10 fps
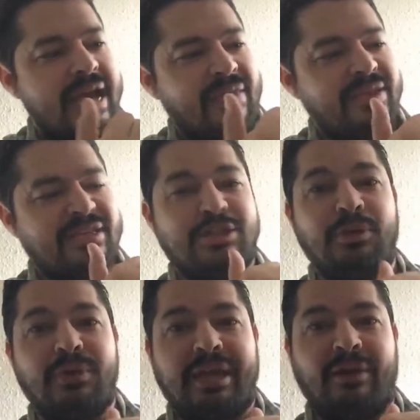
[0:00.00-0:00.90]
and this
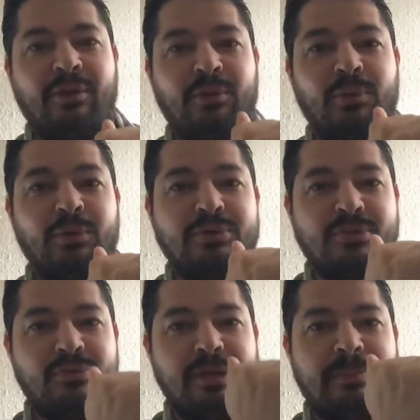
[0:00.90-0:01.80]
dude here who looks
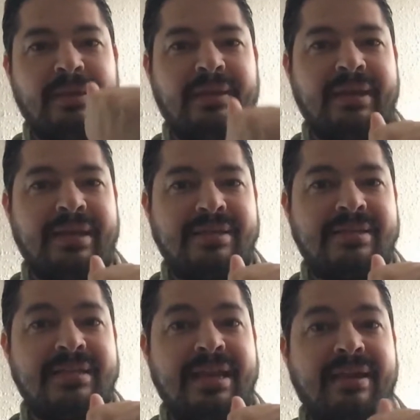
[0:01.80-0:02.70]
creepy as
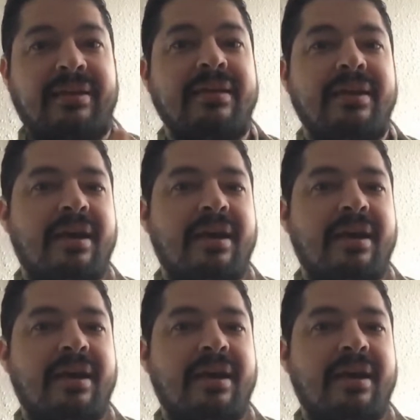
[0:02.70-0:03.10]
sin,